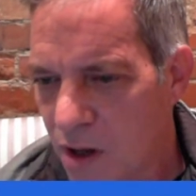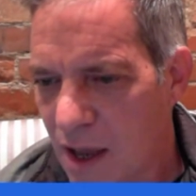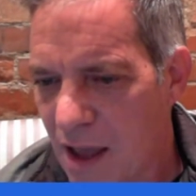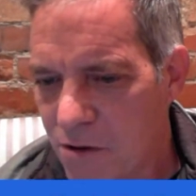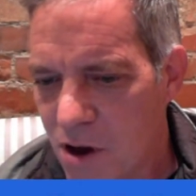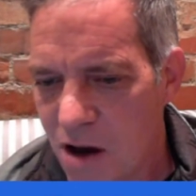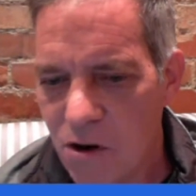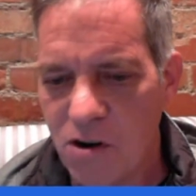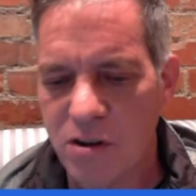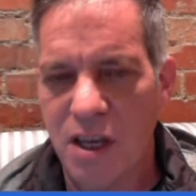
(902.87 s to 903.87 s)
have you
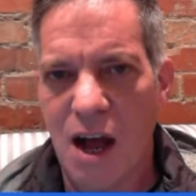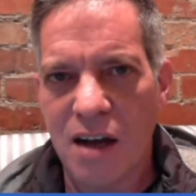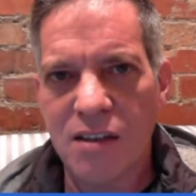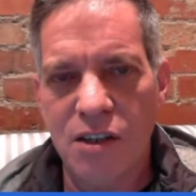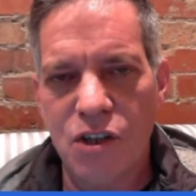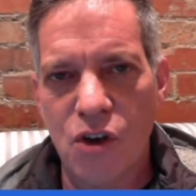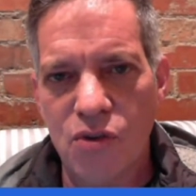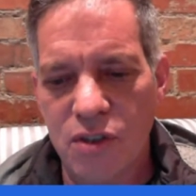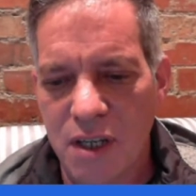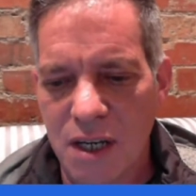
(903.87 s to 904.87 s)
ever heard that
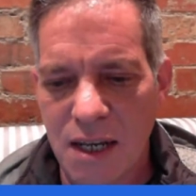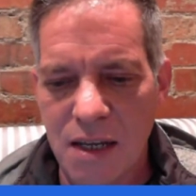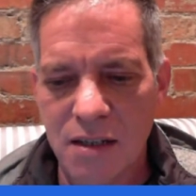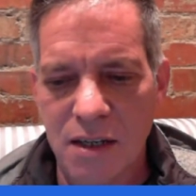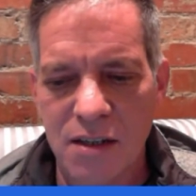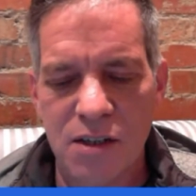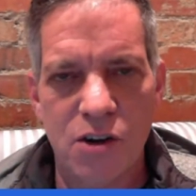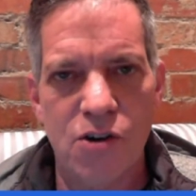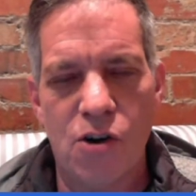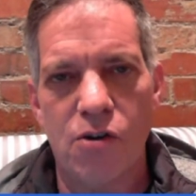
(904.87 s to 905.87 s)
oxytocin is
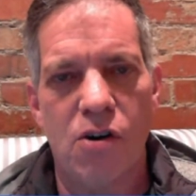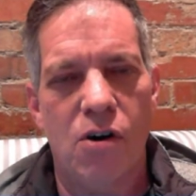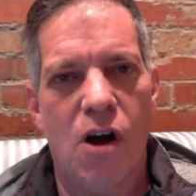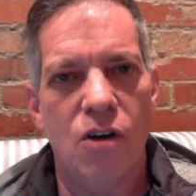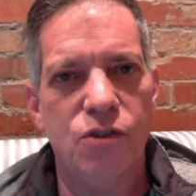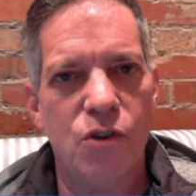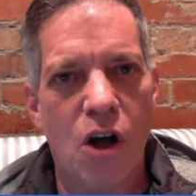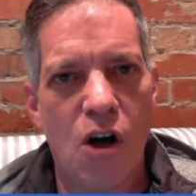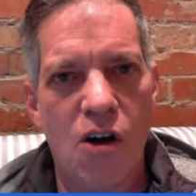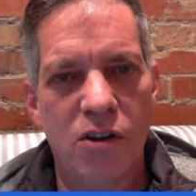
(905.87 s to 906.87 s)
considered or also
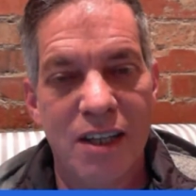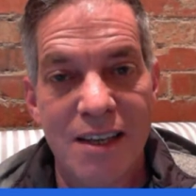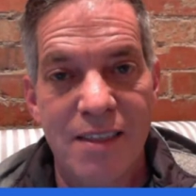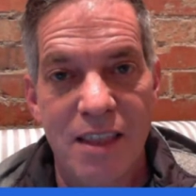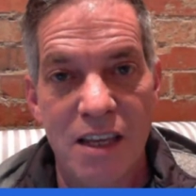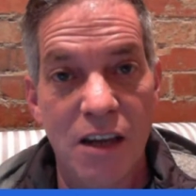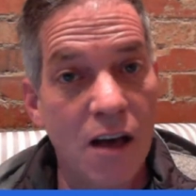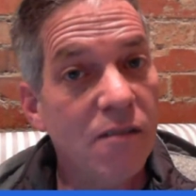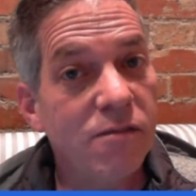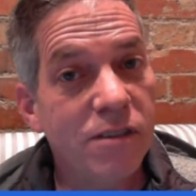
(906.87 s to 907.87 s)
called the
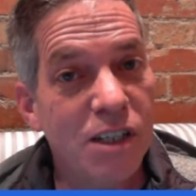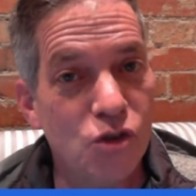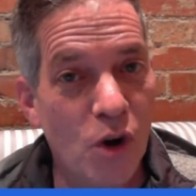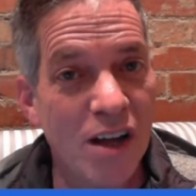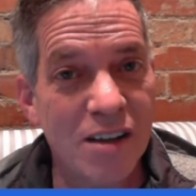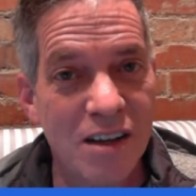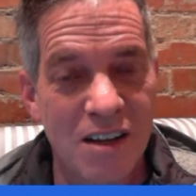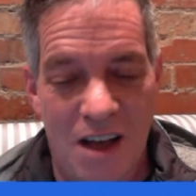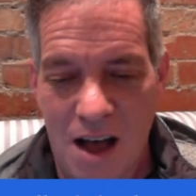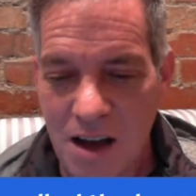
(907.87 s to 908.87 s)
love drug?
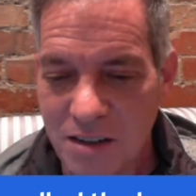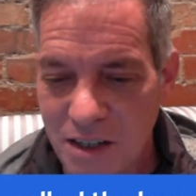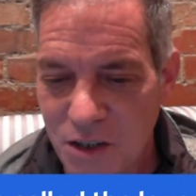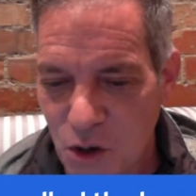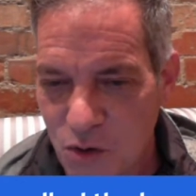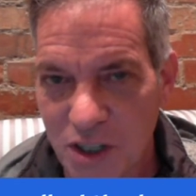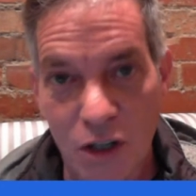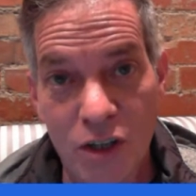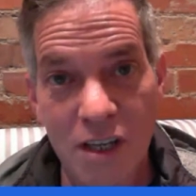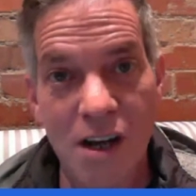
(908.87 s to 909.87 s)
Oxytocin.
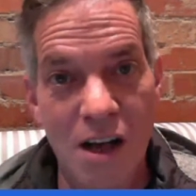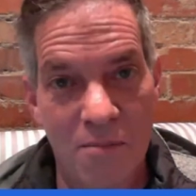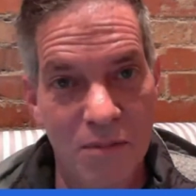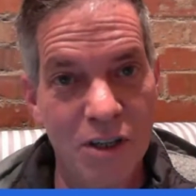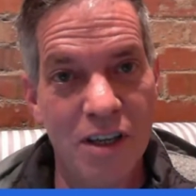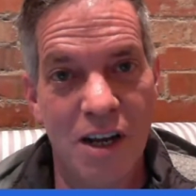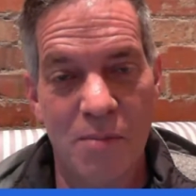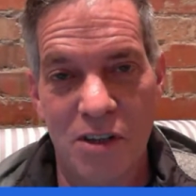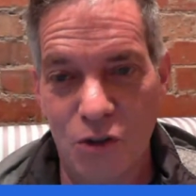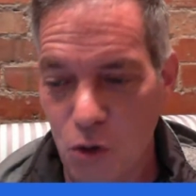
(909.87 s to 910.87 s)
Look it up. Look it
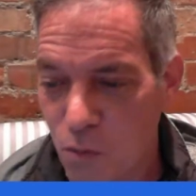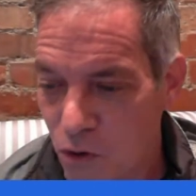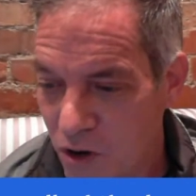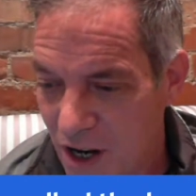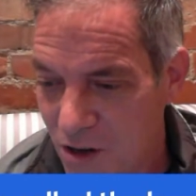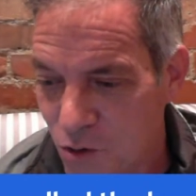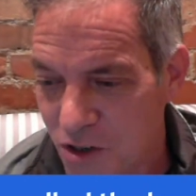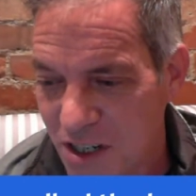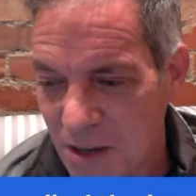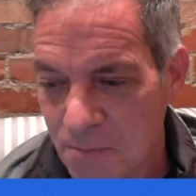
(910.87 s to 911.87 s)
up. It's super
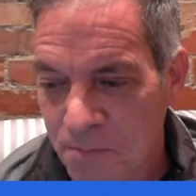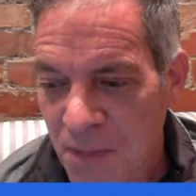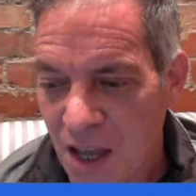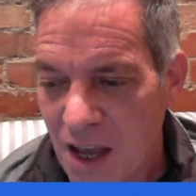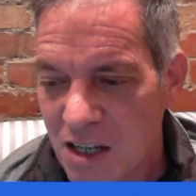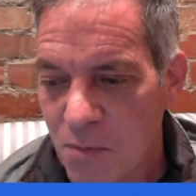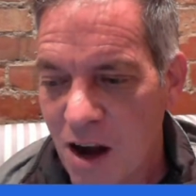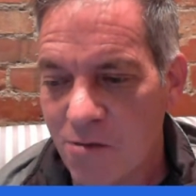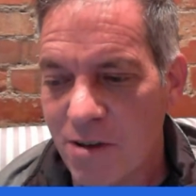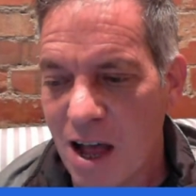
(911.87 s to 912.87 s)
interesting. As a
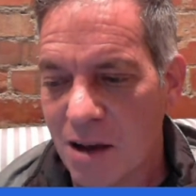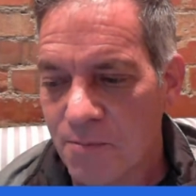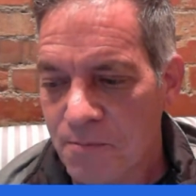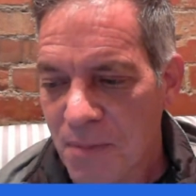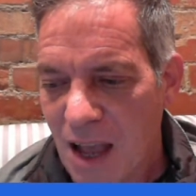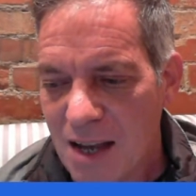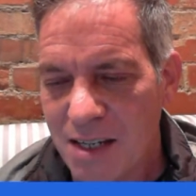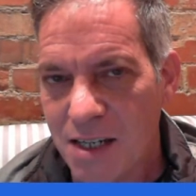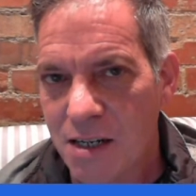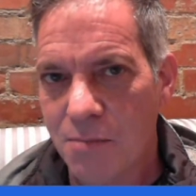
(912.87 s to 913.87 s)
matter of fact, I
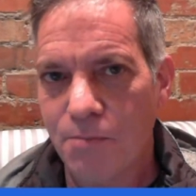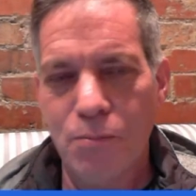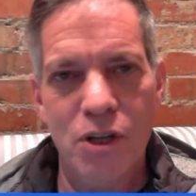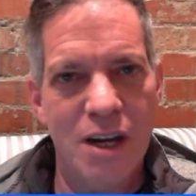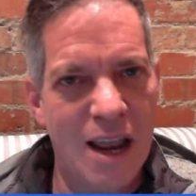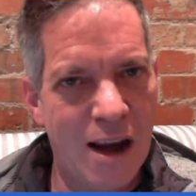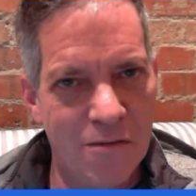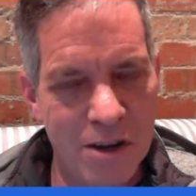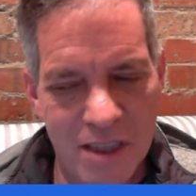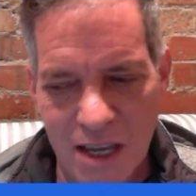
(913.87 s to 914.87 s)
didn't put
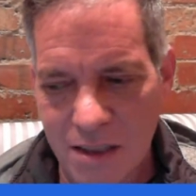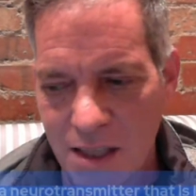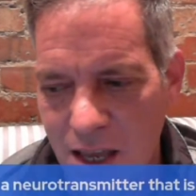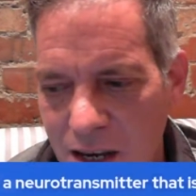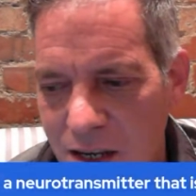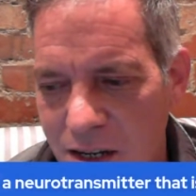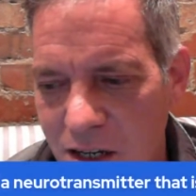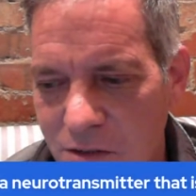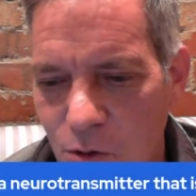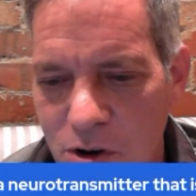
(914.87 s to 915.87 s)
everything that it
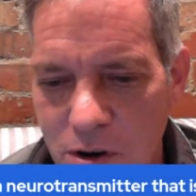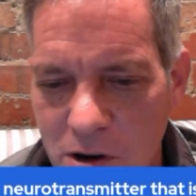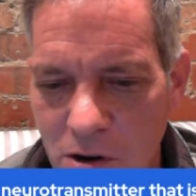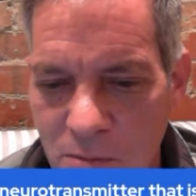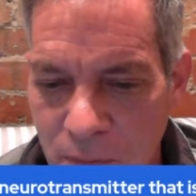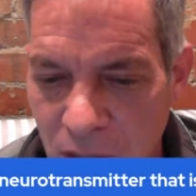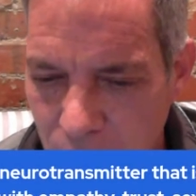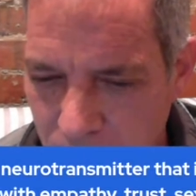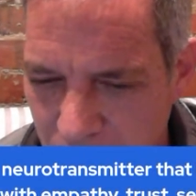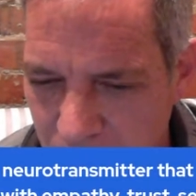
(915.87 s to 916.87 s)
does for you here,
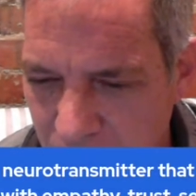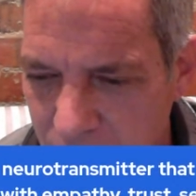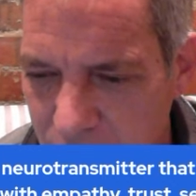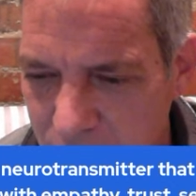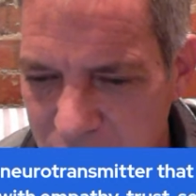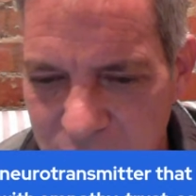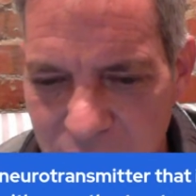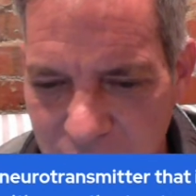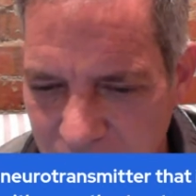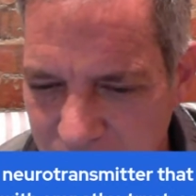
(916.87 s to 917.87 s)
but listen
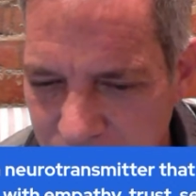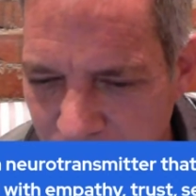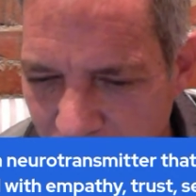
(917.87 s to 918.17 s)
to this.